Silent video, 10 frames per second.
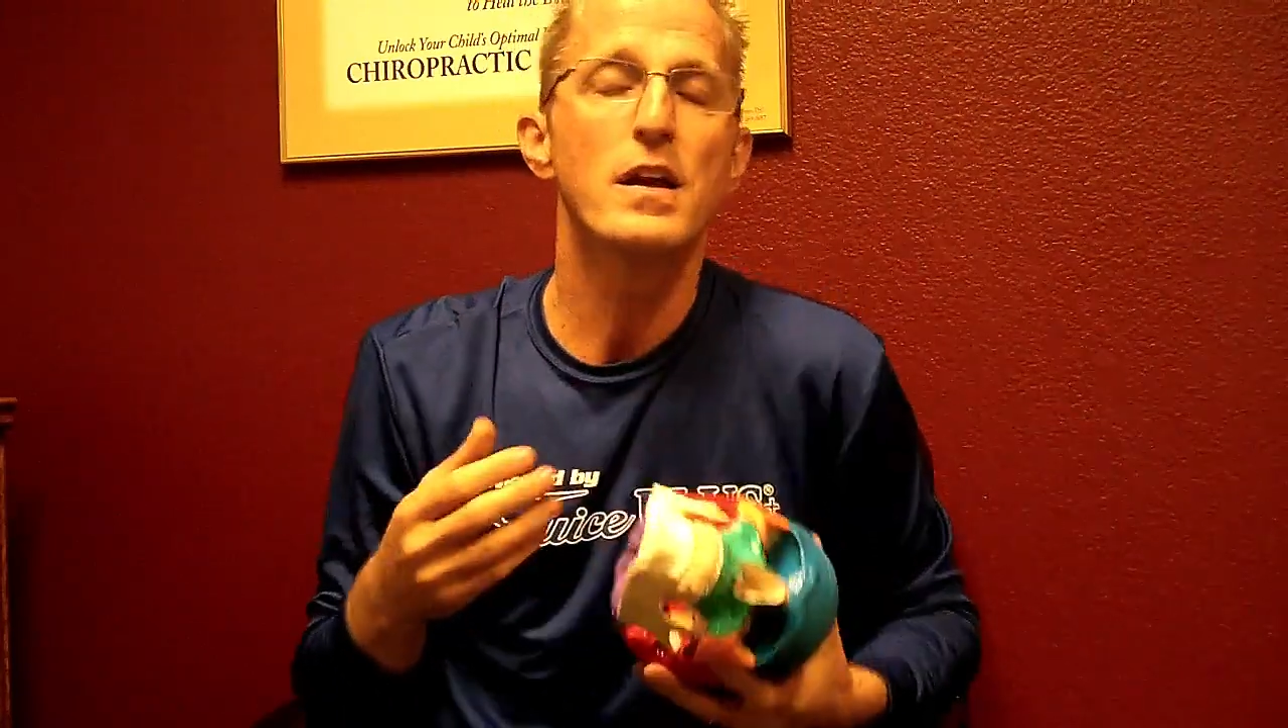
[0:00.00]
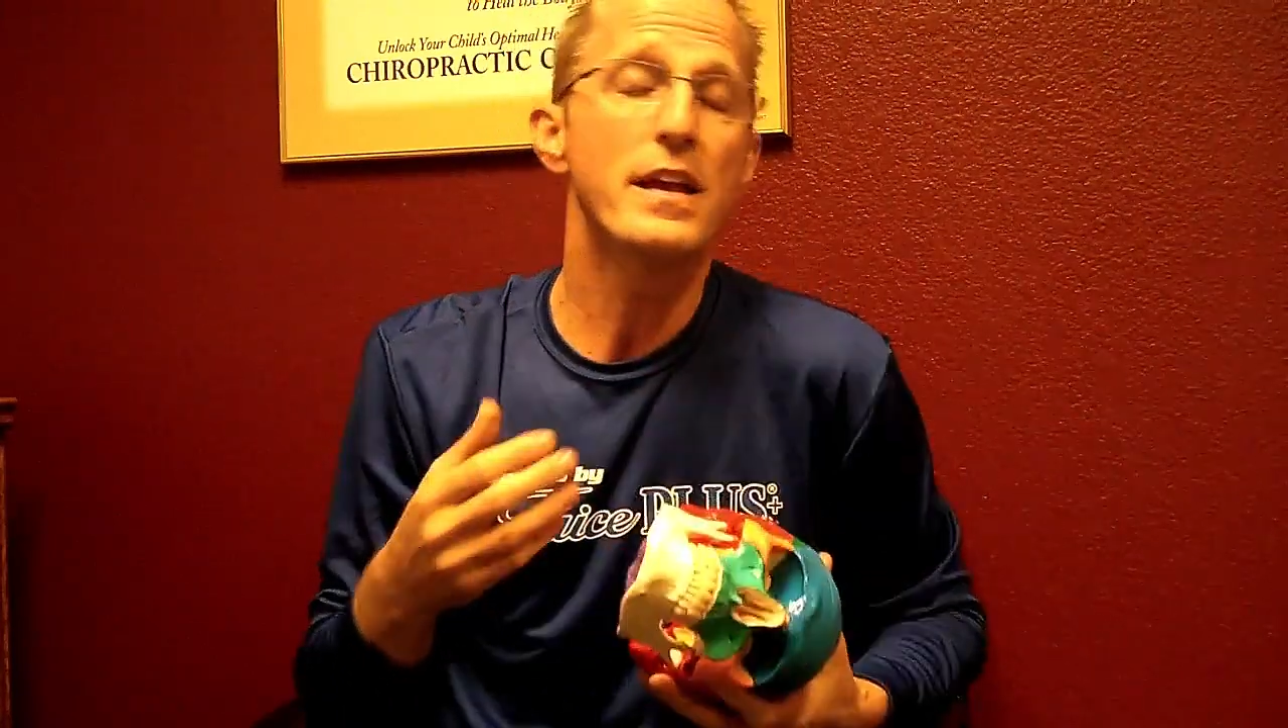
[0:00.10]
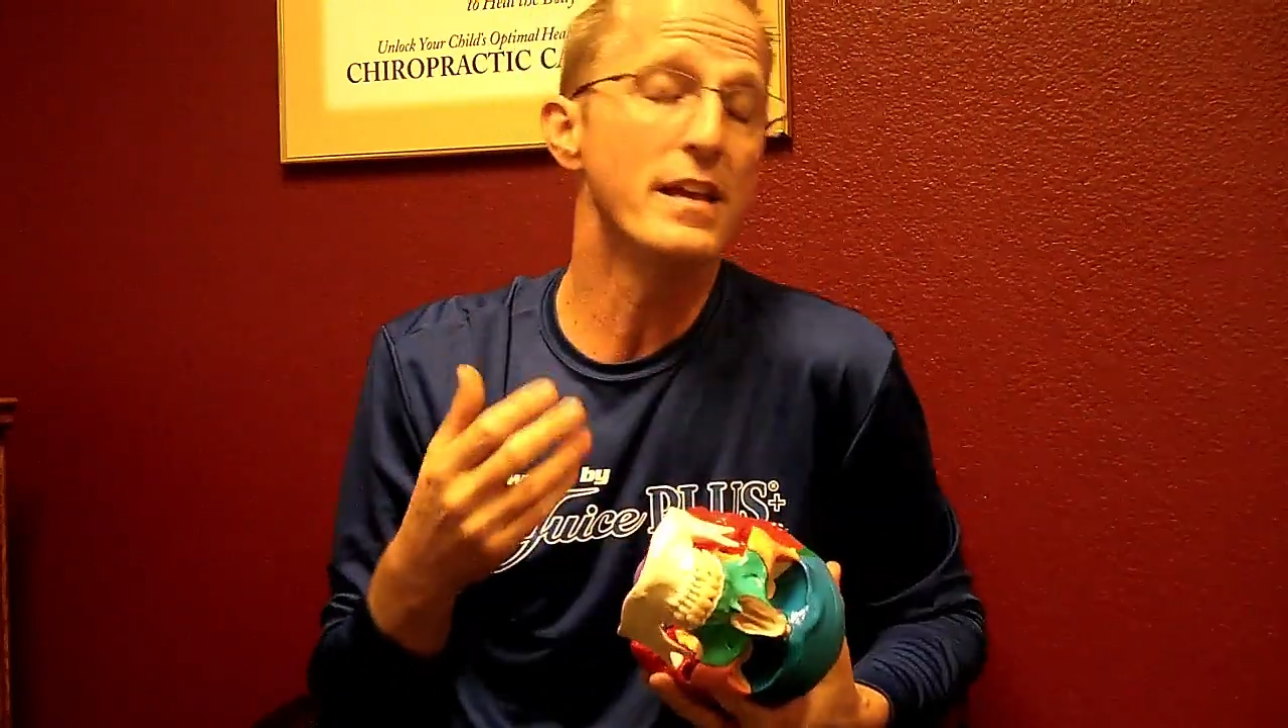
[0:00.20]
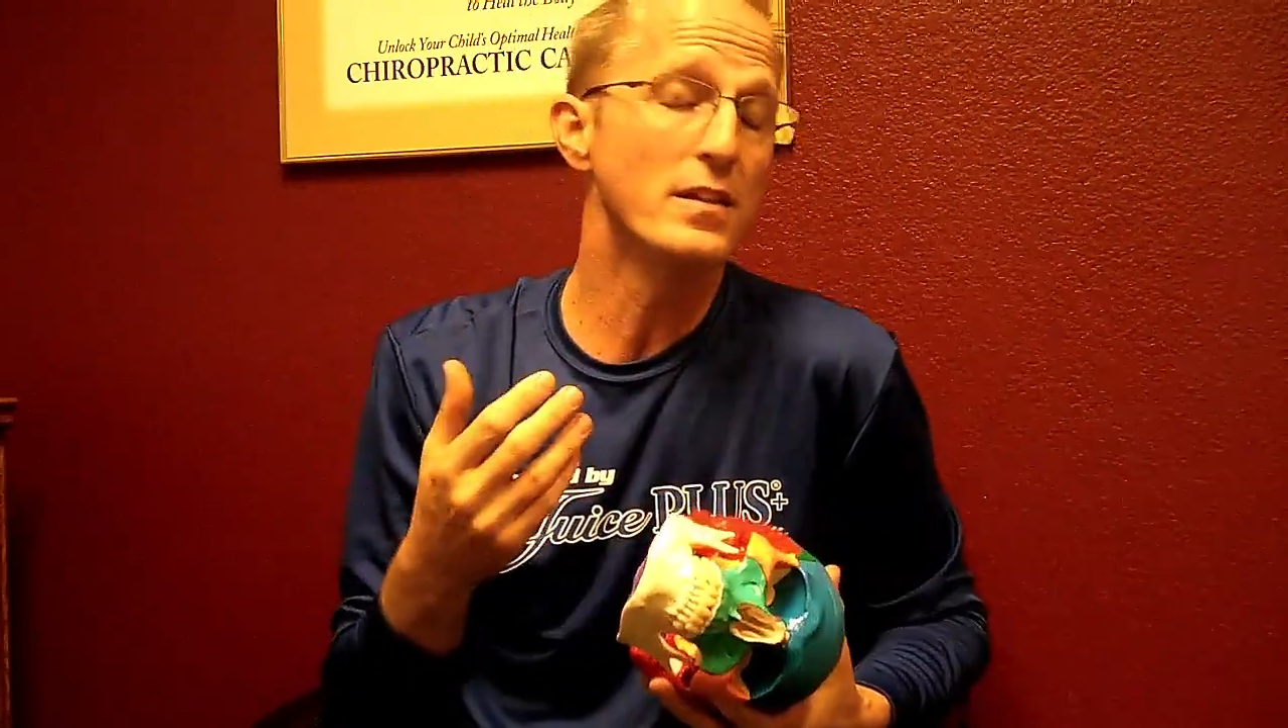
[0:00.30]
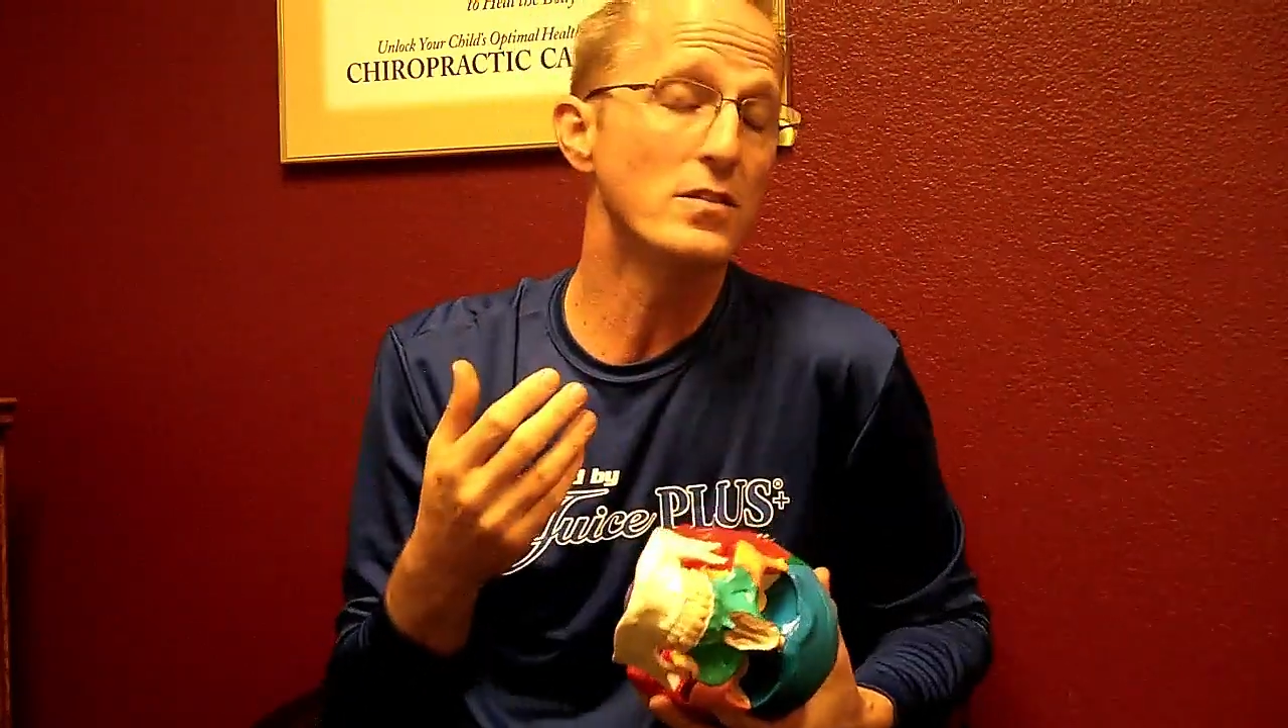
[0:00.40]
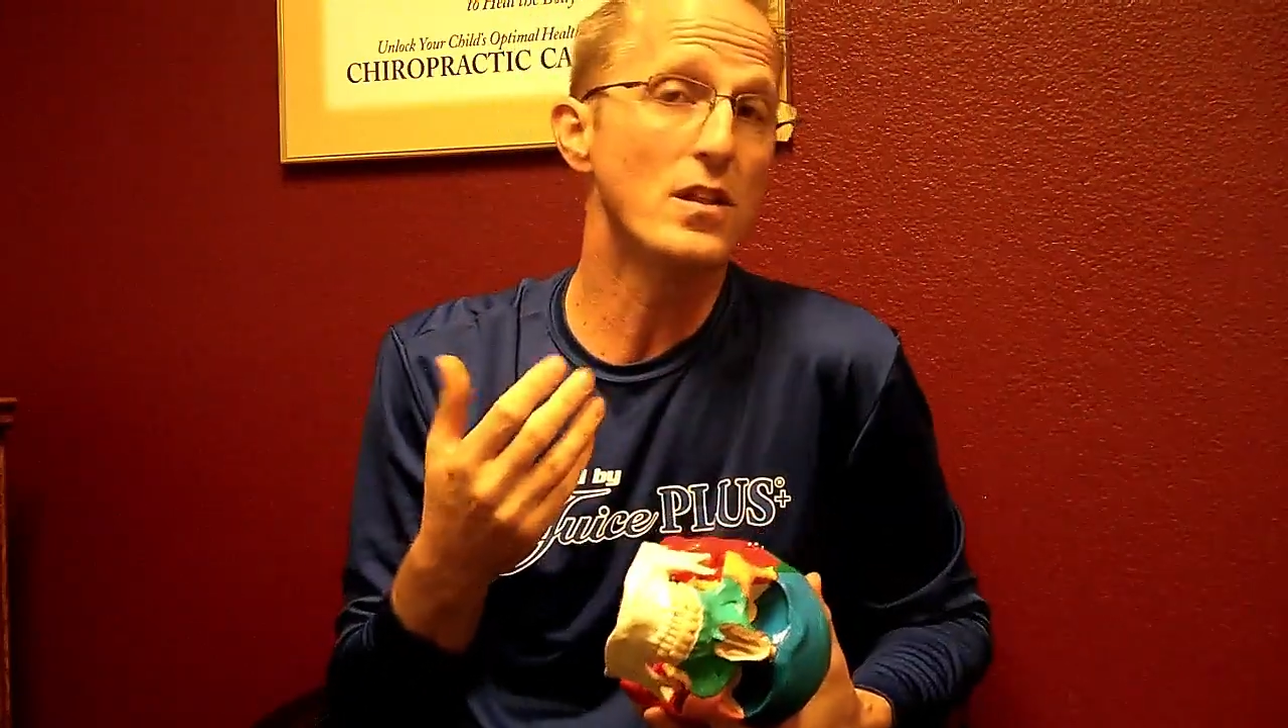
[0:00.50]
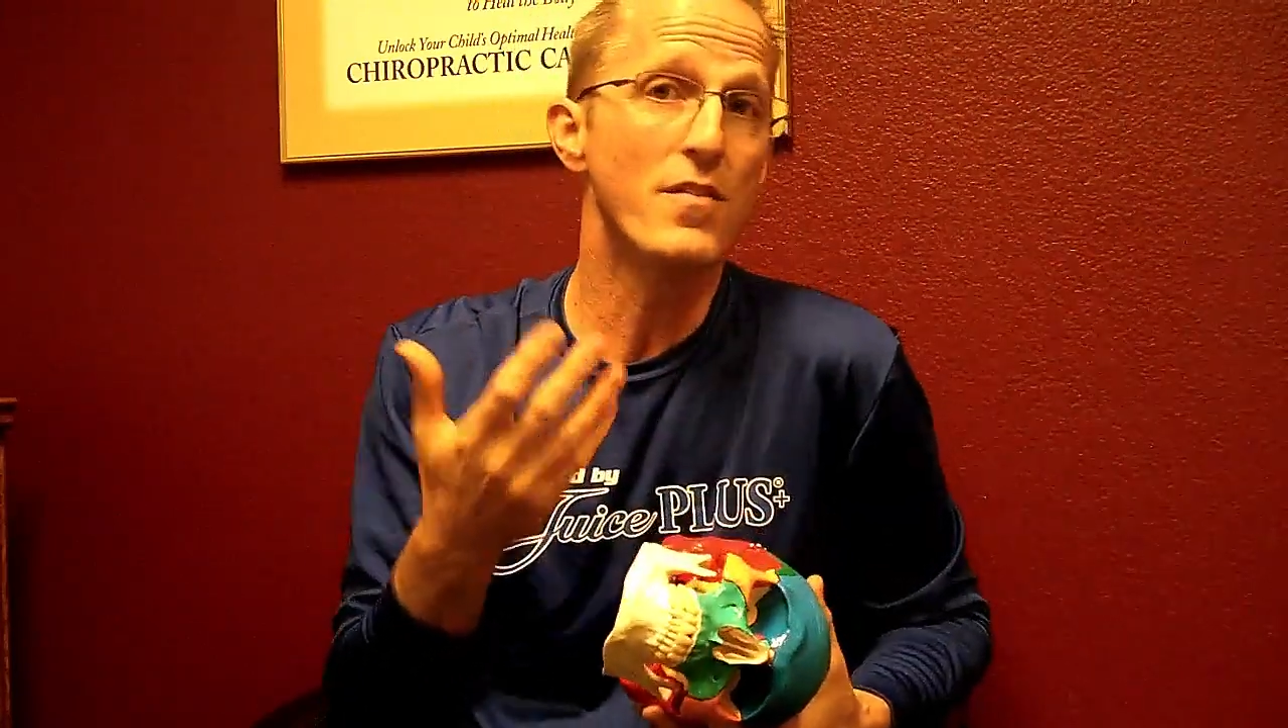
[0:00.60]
is the